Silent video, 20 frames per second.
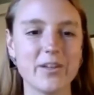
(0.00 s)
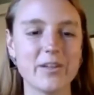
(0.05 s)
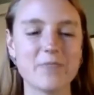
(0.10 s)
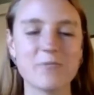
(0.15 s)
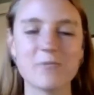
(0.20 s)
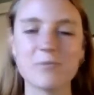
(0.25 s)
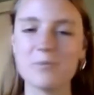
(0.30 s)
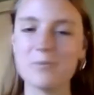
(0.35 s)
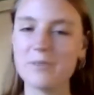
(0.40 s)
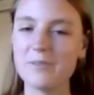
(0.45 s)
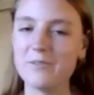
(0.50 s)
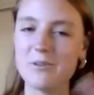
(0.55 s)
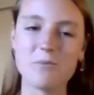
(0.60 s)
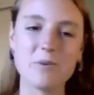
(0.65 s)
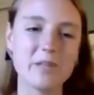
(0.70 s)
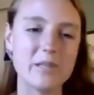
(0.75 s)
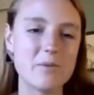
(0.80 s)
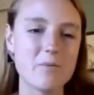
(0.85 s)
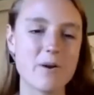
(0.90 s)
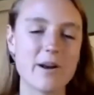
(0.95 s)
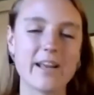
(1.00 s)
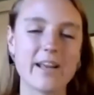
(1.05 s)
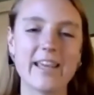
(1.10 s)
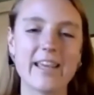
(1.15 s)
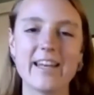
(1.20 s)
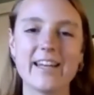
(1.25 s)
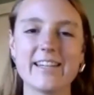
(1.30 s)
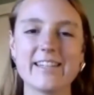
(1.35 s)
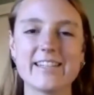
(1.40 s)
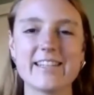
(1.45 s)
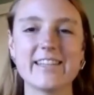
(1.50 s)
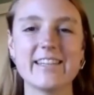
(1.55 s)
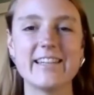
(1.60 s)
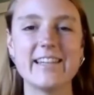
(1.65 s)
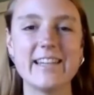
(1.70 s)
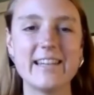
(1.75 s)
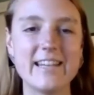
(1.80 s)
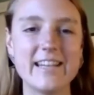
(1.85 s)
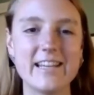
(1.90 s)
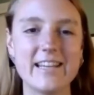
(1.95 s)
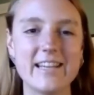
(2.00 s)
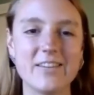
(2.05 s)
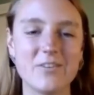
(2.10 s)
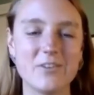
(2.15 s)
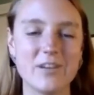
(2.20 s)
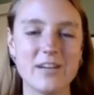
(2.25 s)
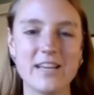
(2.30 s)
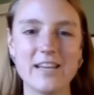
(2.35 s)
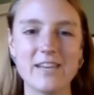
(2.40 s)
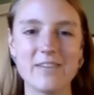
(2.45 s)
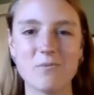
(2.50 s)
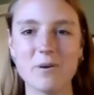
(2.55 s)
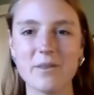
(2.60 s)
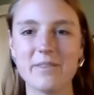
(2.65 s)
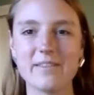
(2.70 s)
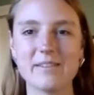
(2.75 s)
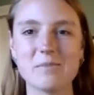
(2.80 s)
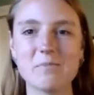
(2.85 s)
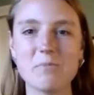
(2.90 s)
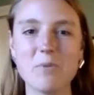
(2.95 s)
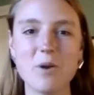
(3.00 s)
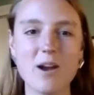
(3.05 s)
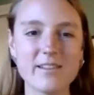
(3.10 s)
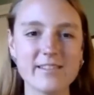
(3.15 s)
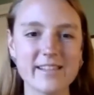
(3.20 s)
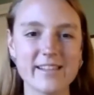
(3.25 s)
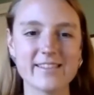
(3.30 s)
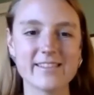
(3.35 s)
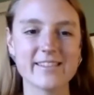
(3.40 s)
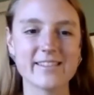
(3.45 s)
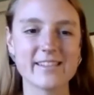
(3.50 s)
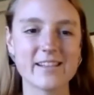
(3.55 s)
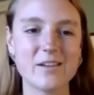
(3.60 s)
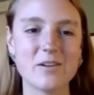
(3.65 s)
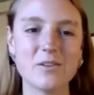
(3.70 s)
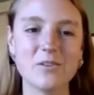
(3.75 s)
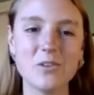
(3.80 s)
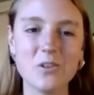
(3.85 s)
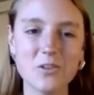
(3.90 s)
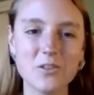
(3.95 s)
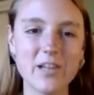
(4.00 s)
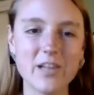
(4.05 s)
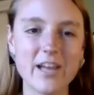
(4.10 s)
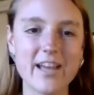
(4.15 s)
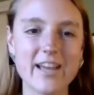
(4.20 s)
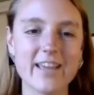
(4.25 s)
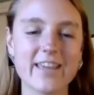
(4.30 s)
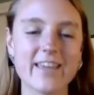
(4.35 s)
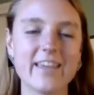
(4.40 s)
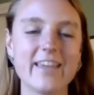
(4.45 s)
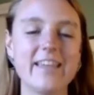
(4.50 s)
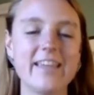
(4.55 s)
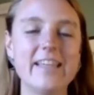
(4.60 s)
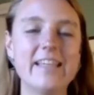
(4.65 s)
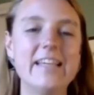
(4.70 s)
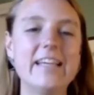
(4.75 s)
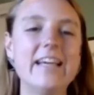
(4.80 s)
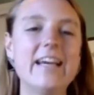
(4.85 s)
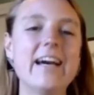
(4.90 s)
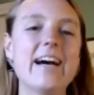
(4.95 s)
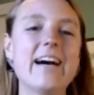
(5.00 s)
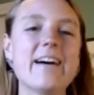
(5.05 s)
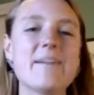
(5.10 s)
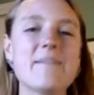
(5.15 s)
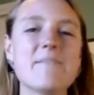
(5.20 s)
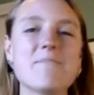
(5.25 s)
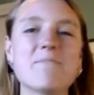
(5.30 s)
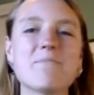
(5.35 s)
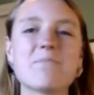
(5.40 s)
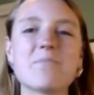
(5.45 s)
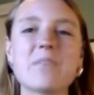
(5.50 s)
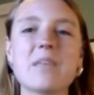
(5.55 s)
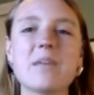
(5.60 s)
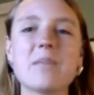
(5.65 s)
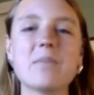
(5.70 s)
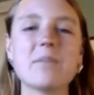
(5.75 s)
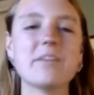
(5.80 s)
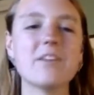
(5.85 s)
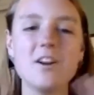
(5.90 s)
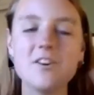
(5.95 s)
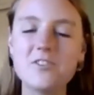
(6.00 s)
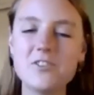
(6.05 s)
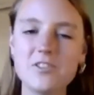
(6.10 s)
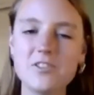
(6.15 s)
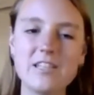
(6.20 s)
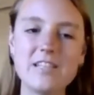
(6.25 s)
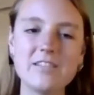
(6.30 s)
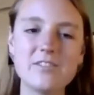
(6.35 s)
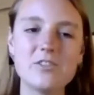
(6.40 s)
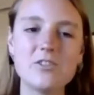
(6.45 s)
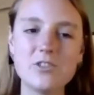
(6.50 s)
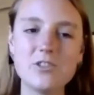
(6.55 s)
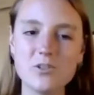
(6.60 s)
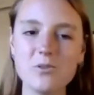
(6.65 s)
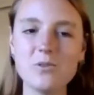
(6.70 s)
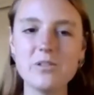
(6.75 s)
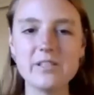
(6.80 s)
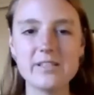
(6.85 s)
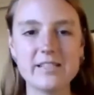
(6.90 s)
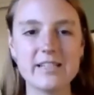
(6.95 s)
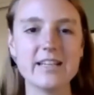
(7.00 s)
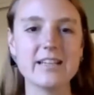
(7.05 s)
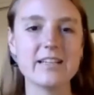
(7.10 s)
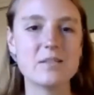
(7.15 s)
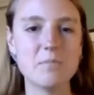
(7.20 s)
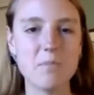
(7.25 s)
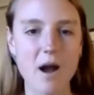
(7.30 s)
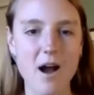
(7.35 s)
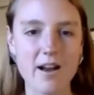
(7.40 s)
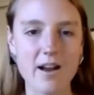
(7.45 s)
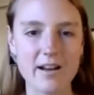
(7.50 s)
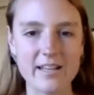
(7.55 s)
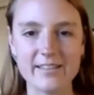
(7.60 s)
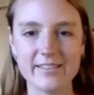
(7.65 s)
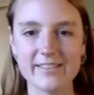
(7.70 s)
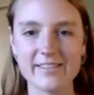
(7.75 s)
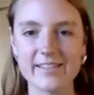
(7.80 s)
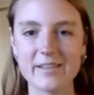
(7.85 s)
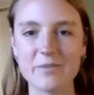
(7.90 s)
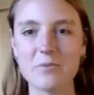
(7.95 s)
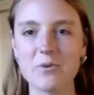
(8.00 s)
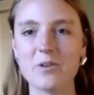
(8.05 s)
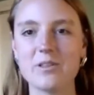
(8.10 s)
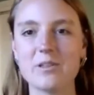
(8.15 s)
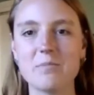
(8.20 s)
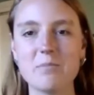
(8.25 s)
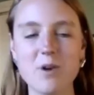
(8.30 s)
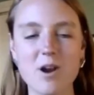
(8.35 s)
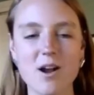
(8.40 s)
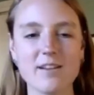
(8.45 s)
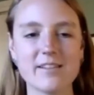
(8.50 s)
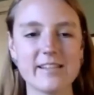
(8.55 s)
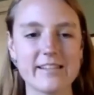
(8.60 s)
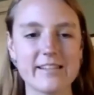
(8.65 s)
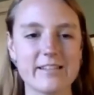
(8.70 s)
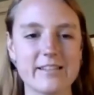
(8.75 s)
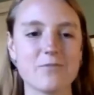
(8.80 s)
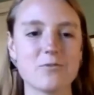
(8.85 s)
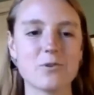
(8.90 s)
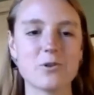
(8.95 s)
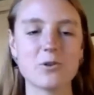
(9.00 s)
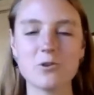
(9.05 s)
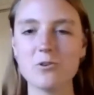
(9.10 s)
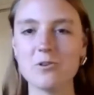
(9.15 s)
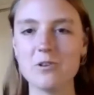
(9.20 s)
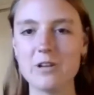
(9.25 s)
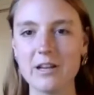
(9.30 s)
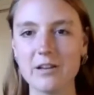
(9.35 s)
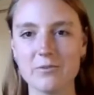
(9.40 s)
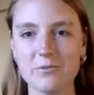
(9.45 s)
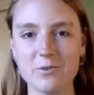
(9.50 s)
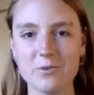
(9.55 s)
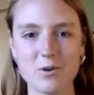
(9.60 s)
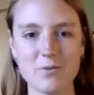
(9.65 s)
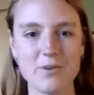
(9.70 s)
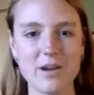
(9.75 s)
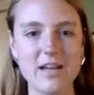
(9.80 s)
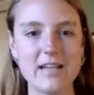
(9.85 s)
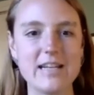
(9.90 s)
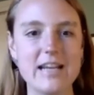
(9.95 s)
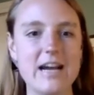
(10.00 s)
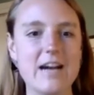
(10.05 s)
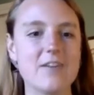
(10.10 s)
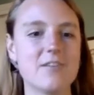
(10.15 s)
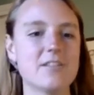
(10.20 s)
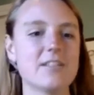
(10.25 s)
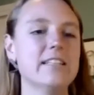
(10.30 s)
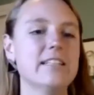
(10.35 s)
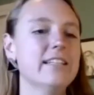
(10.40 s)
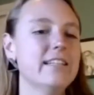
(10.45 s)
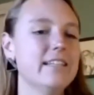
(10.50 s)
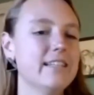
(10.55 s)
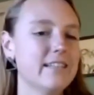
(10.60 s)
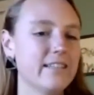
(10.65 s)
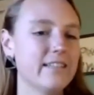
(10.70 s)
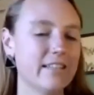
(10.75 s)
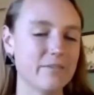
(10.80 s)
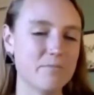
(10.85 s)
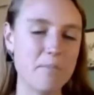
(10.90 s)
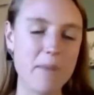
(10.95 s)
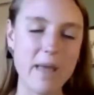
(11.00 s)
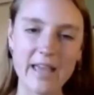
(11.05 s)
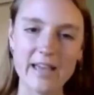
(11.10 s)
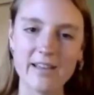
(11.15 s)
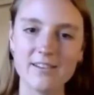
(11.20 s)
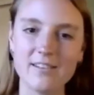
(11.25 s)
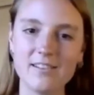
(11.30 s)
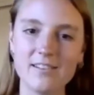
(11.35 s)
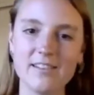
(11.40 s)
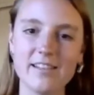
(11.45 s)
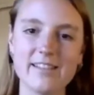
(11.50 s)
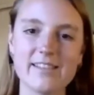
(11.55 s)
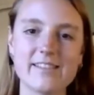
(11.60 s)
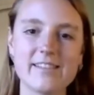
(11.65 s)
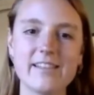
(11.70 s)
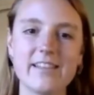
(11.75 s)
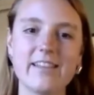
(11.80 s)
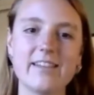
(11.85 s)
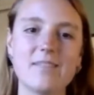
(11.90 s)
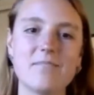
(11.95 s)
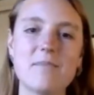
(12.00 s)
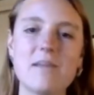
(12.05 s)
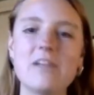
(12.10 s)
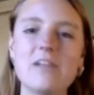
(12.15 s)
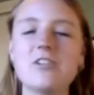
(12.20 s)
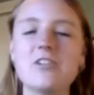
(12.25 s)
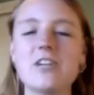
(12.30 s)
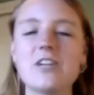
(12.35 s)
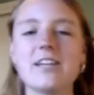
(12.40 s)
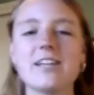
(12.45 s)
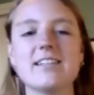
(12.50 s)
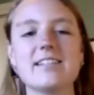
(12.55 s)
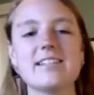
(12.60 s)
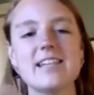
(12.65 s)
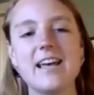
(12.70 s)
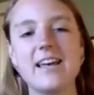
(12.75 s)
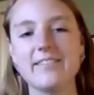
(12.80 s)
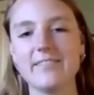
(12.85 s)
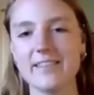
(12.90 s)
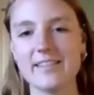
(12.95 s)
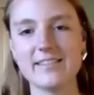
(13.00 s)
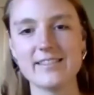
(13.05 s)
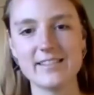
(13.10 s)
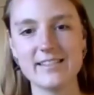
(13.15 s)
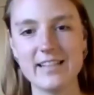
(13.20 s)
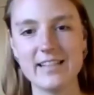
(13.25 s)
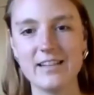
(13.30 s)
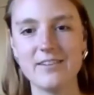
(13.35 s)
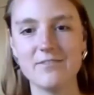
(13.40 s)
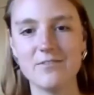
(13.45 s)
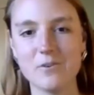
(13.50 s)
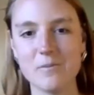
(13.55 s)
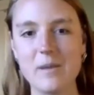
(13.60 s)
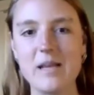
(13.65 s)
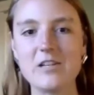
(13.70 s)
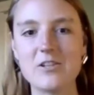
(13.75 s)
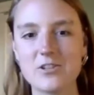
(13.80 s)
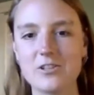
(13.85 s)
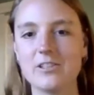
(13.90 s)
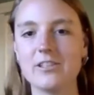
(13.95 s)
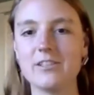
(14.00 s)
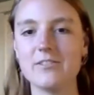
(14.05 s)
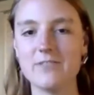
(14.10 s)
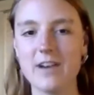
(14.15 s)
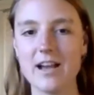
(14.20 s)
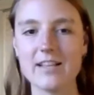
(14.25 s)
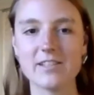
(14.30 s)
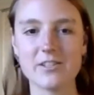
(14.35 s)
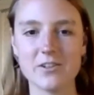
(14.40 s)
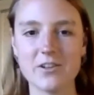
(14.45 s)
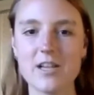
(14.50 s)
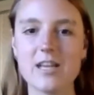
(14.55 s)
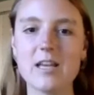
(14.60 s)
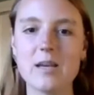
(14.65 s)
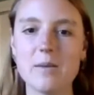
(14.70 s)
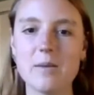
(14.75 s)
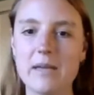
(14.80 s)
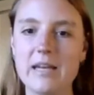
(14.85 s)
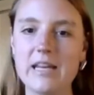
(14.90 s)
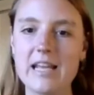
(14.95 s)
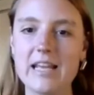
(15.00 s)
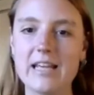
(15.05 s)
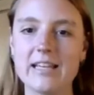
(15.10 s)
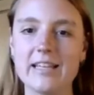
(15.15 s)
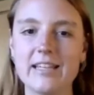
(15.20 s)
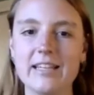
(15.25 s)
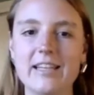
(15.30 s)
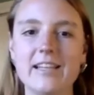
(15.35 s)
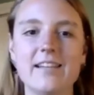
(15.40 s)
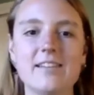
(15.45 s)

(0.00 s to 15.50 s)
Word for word: And if you really want to get into the nitty gritty of what this process is going to look like, um, but there are these two distinct bodies that we're in the process of recruiting for right now the panel, as Lynn mentioned, and this informational advisory committee.